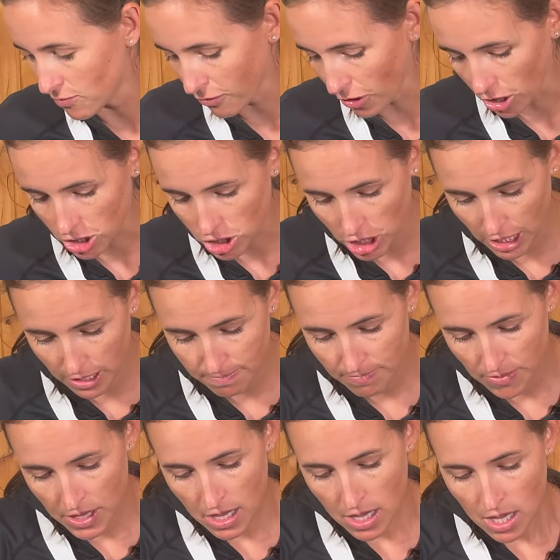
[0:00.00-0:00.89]
function.
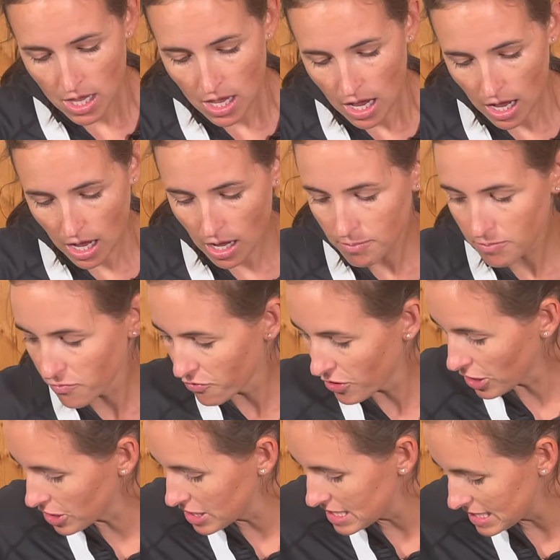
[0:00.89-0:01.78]

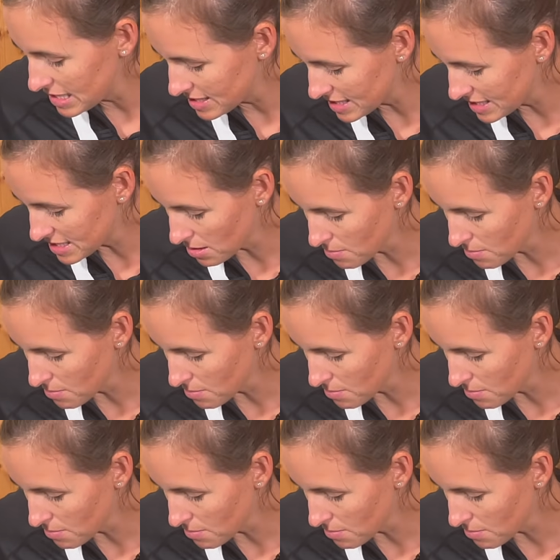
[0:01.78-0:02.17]
Very easy to